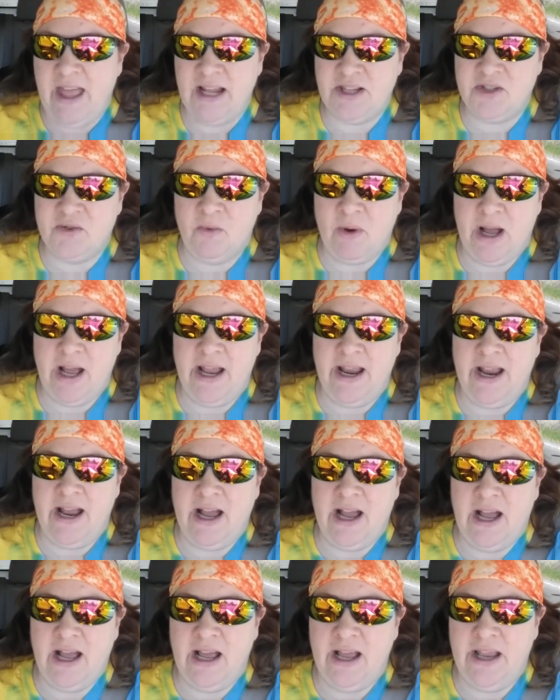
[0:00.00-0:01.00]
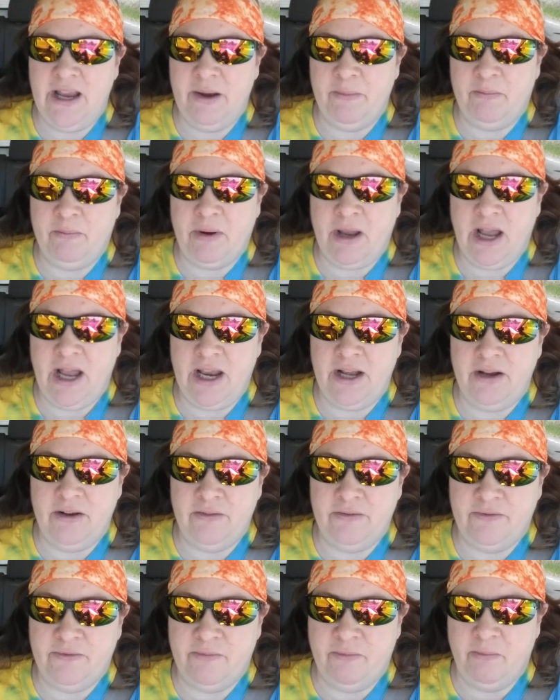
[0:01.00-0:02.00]
that's why I kind
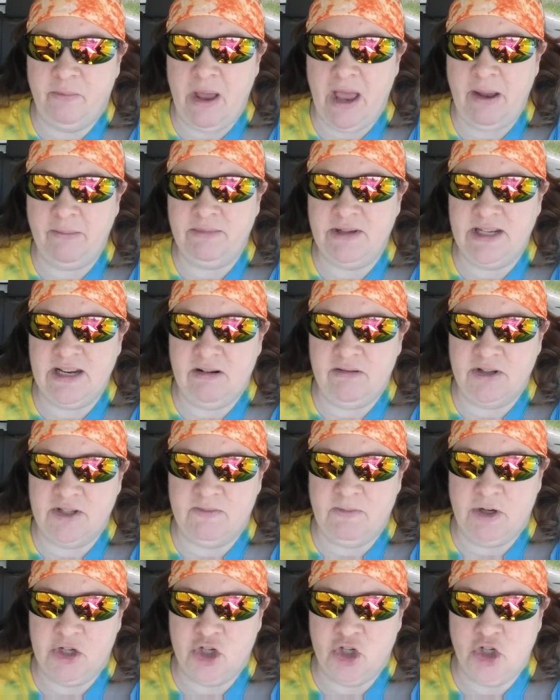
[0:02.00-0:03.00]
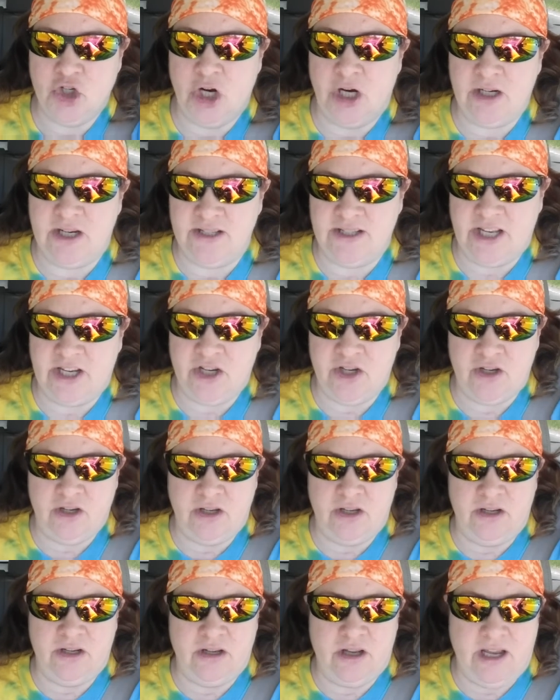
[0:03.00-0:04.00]
of emptied out as much junk as I
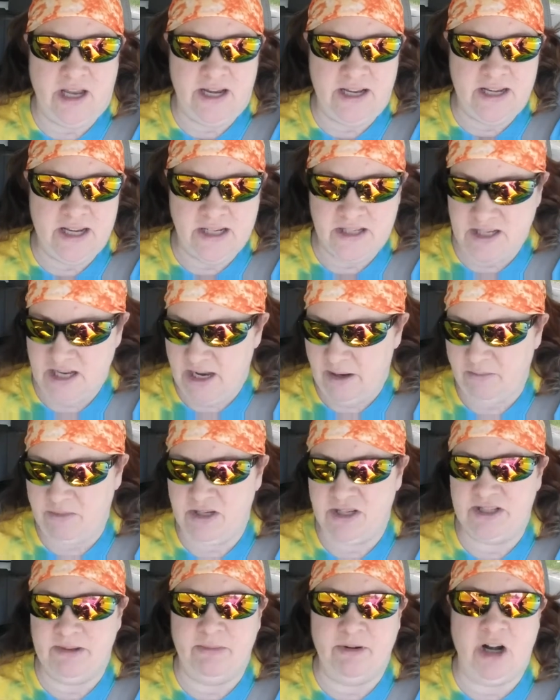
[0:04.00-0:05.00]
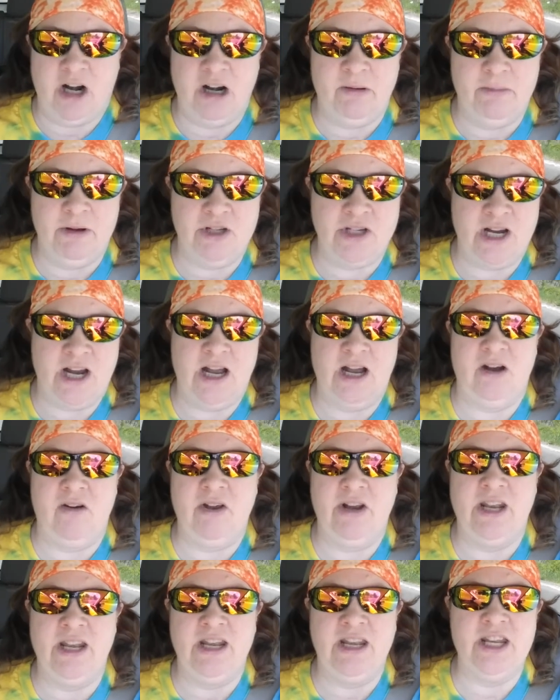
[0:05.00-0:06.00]
could. I need to empty some garbage
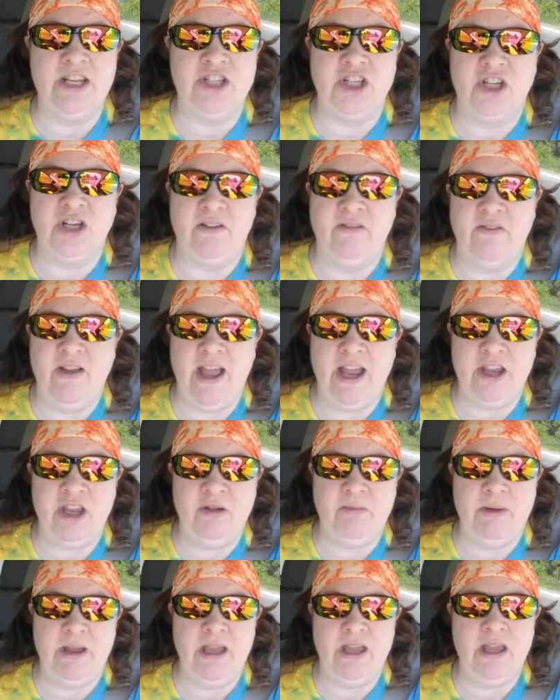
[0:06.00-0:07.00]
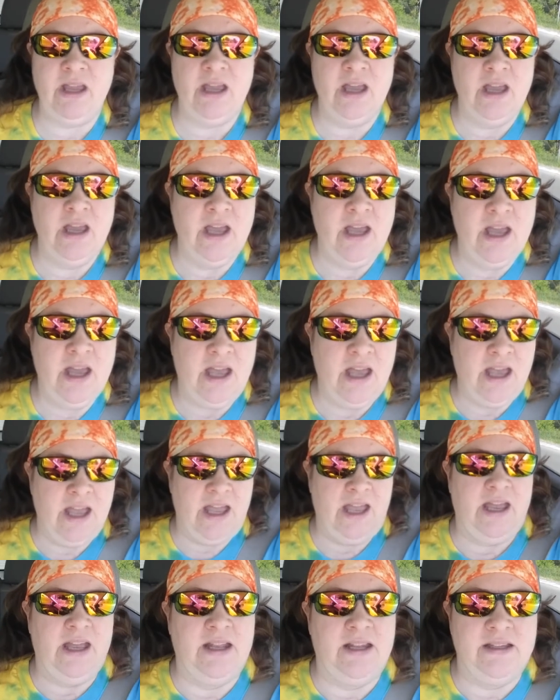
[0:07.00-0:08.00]
out and it needs a good vacuuming
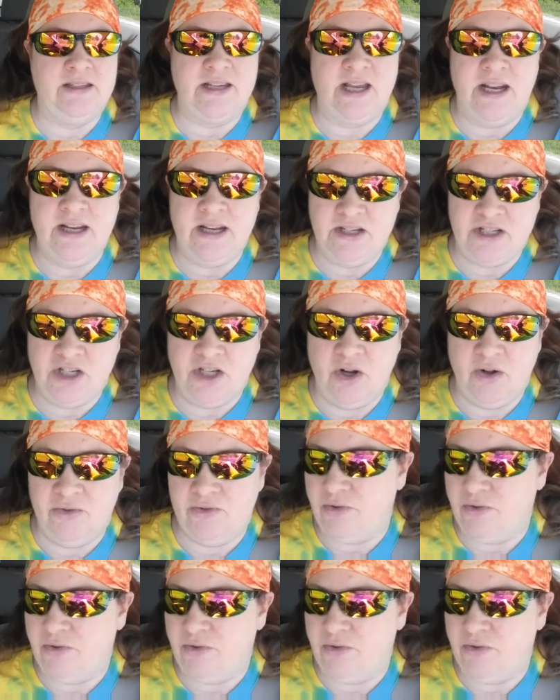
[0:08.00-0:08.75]
and I need to go